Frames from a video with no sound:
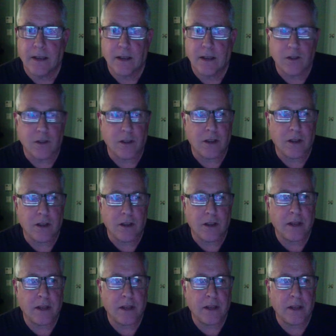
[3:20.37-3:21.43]
So that
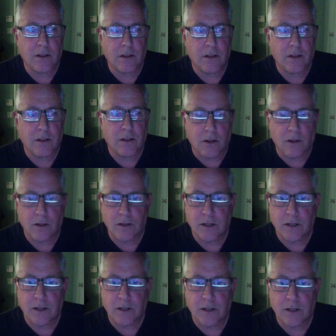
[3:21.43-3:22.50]
made,
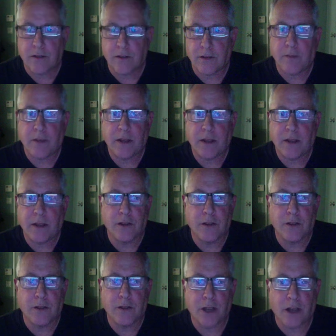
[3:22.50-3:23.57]
altogether, that made a
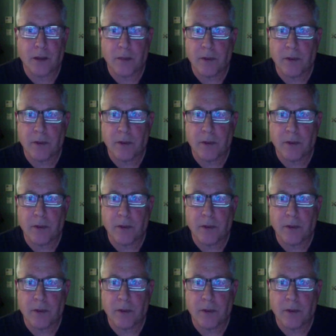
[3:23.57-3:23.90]
huge cup,